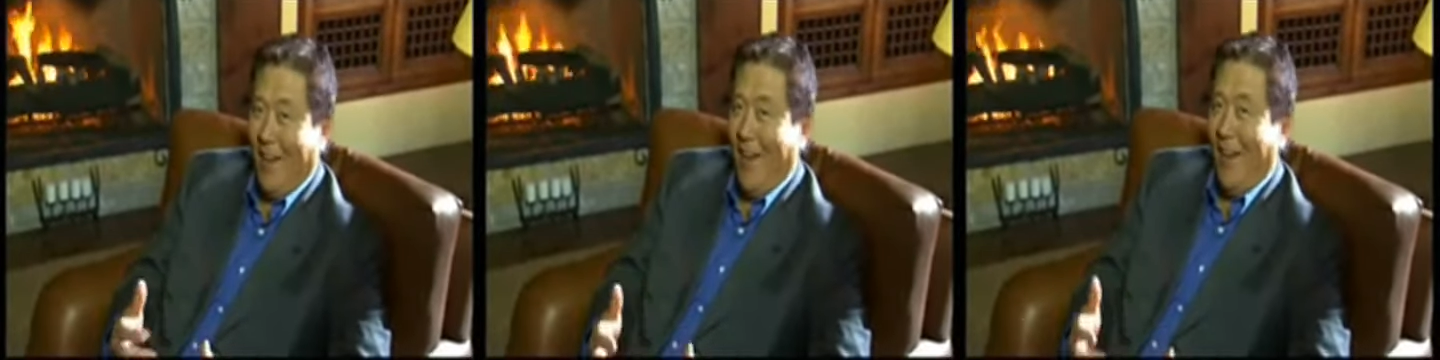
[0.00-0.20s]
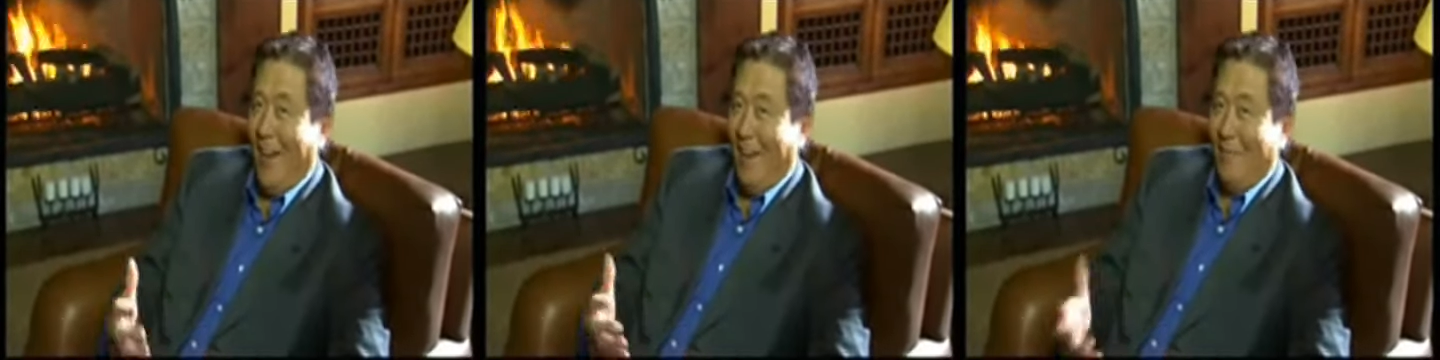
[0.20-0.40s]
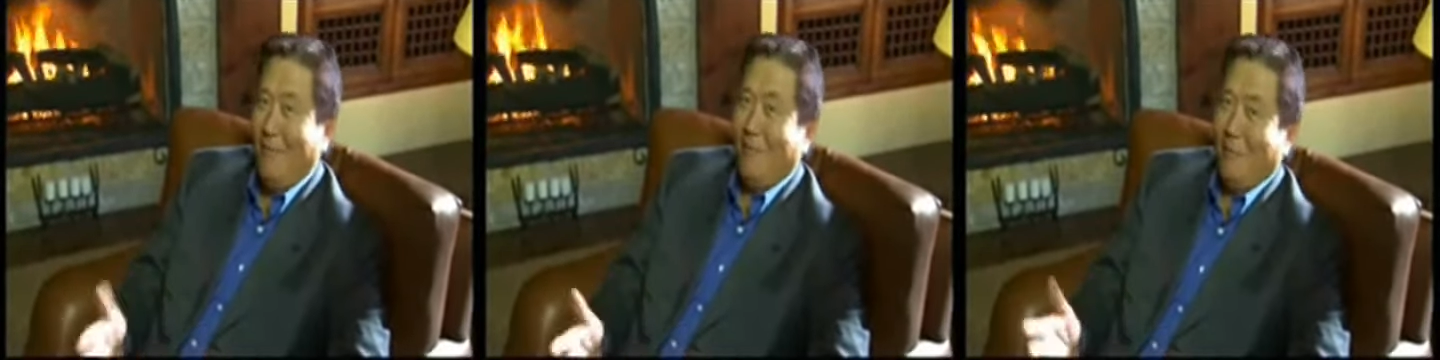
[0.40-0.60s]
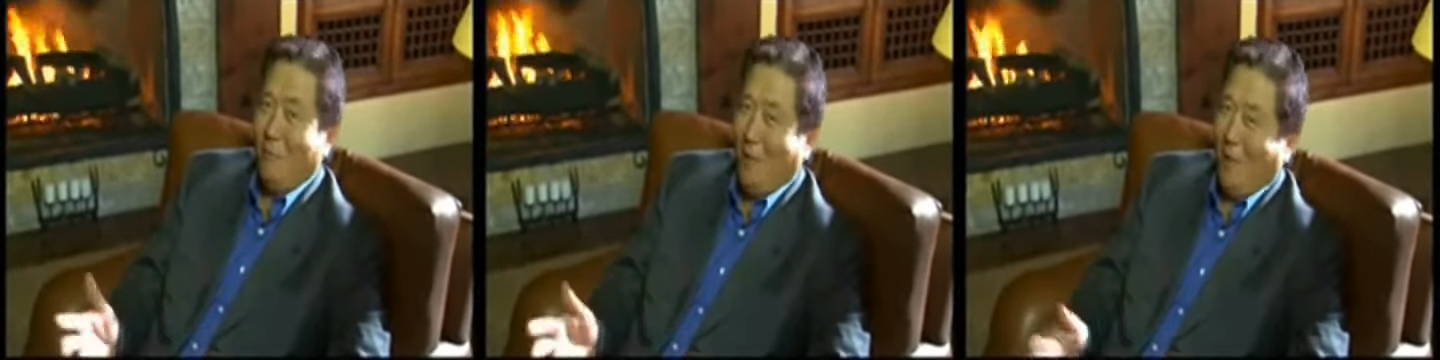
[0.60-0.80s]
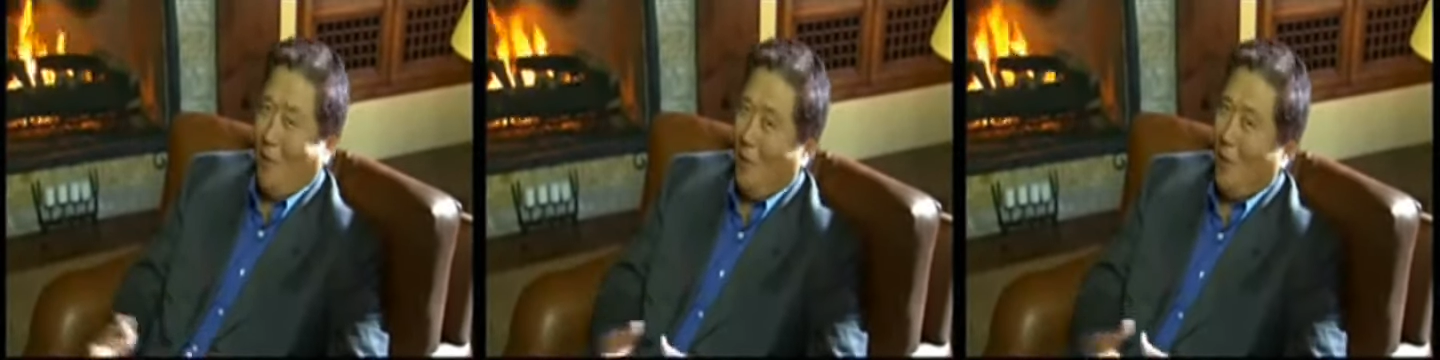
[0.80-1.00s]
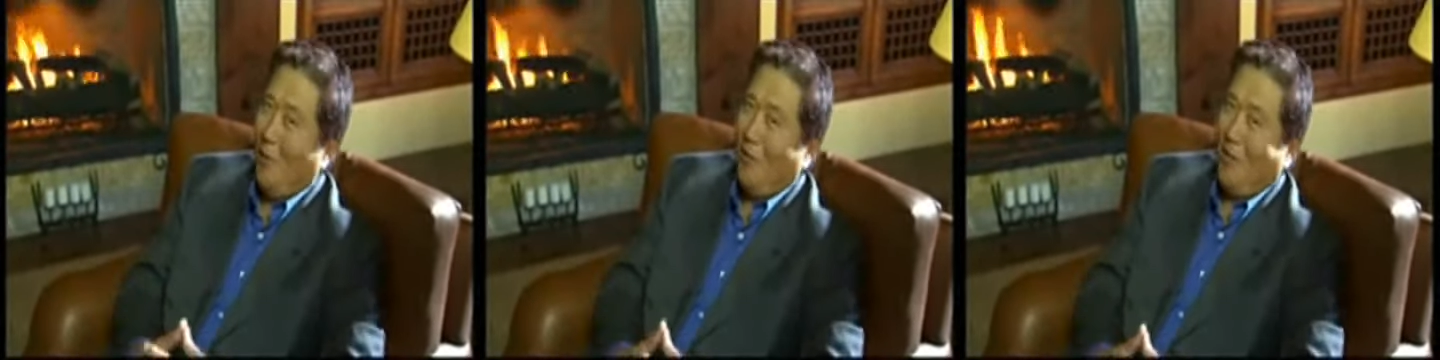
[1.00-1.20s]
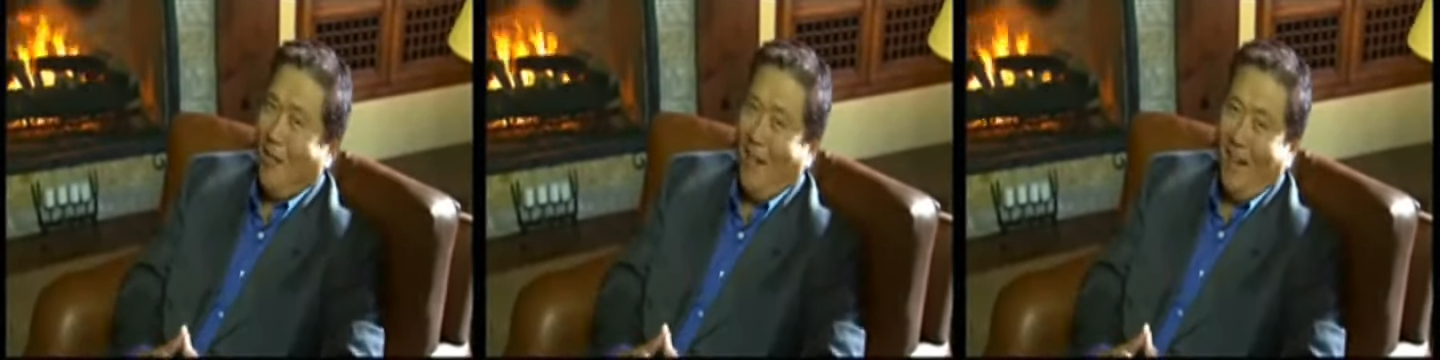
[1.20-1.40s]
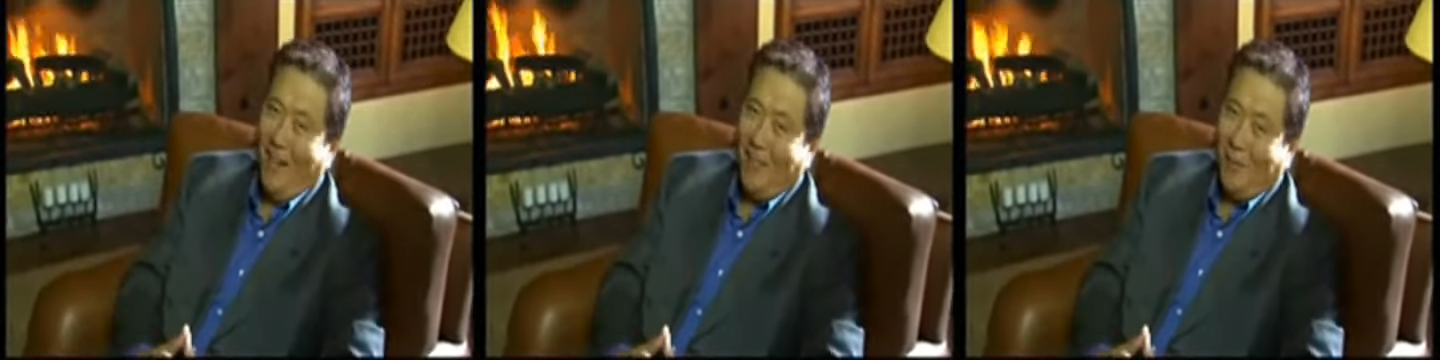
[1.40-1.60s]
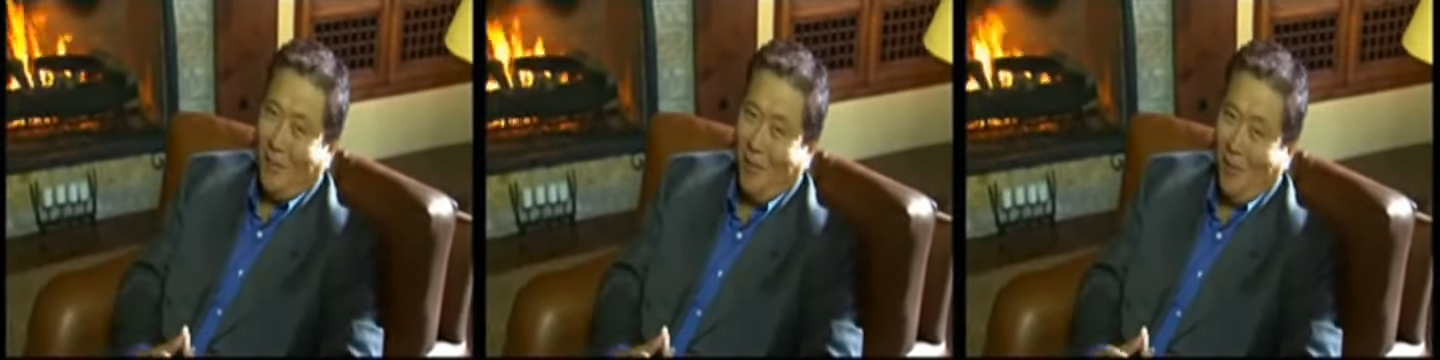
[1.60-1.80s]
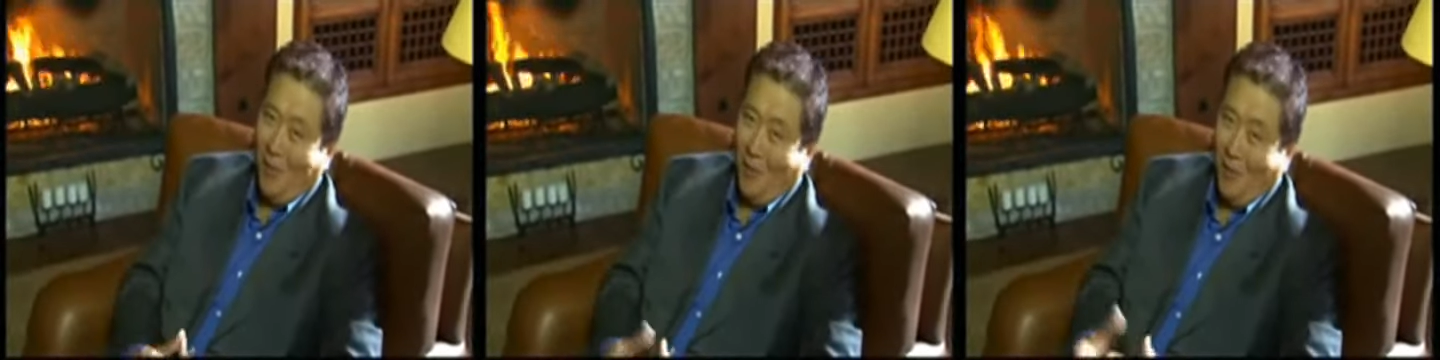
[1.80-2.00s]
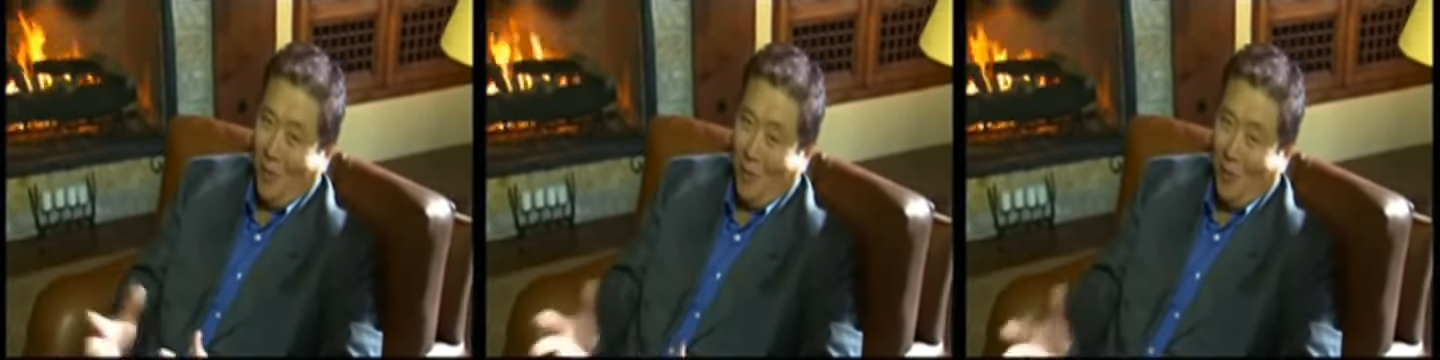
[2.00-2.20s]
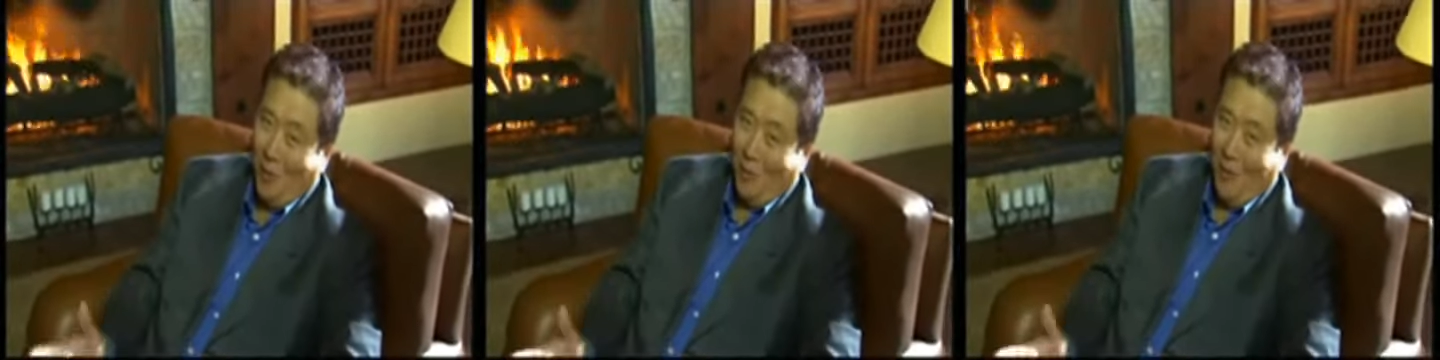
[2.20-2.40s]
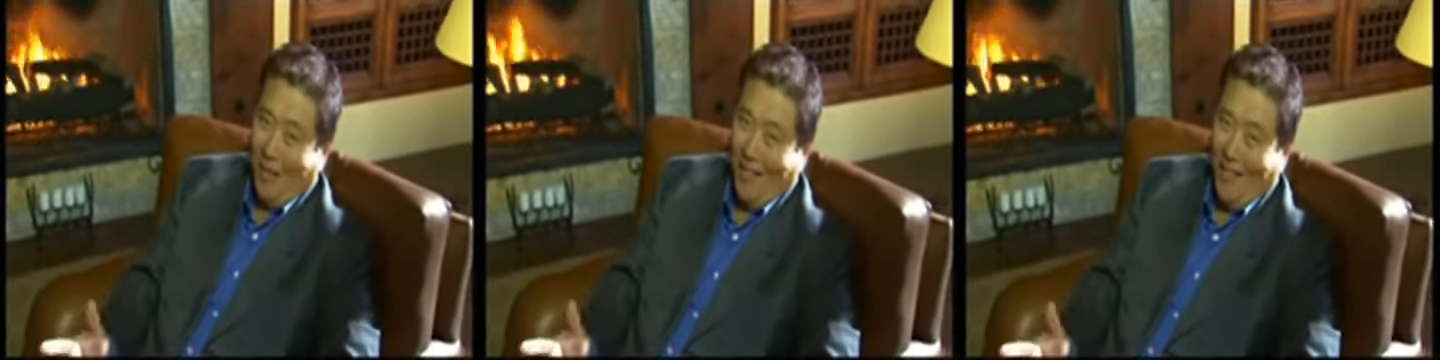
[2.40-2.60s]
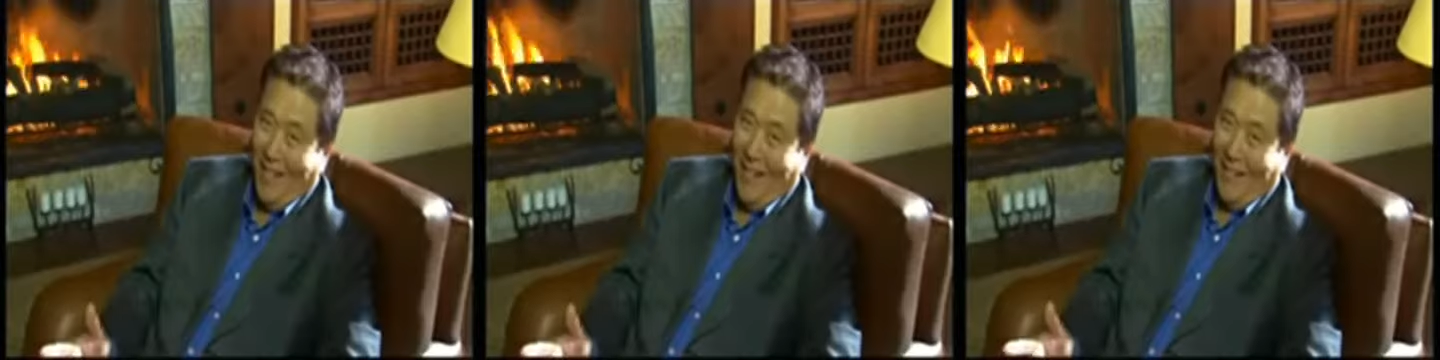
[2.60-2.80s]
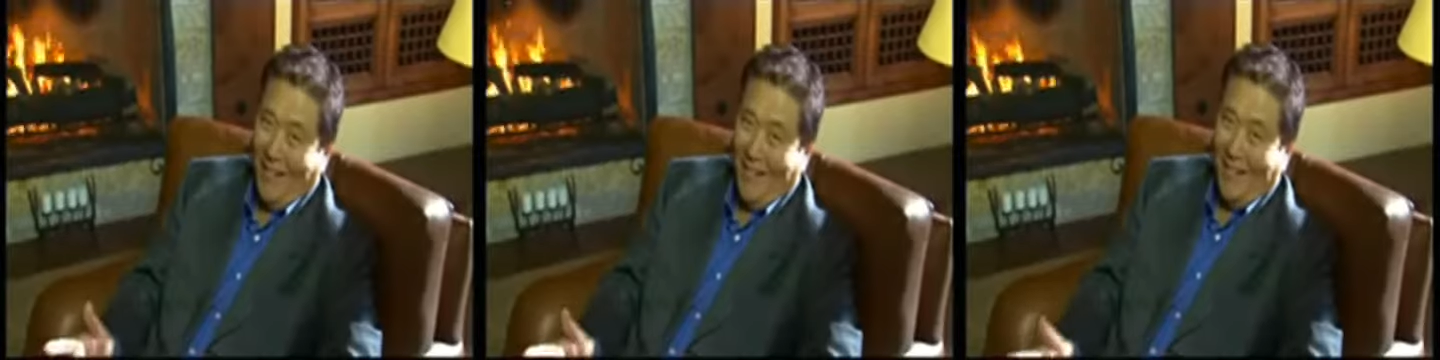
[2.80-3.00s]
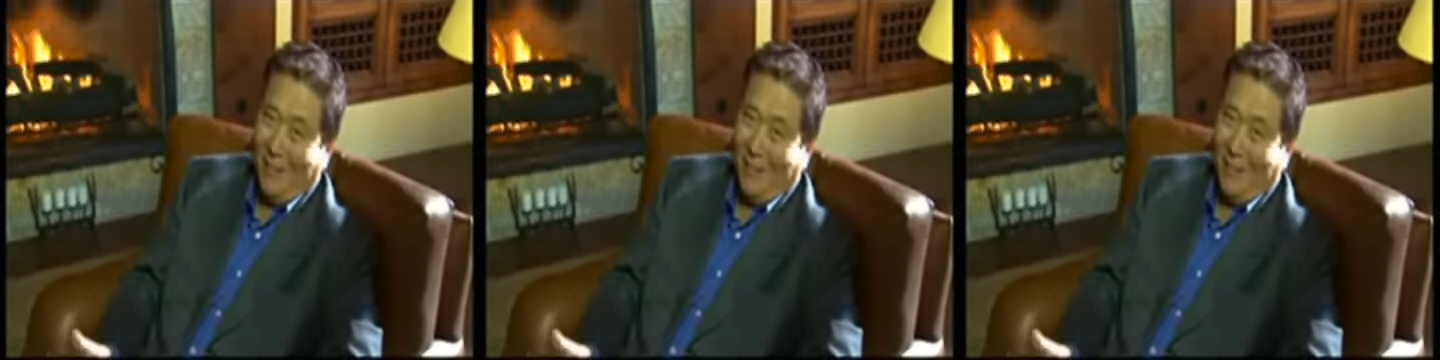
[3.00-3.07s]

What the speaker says: And being an old guy, I sort of know the older I get,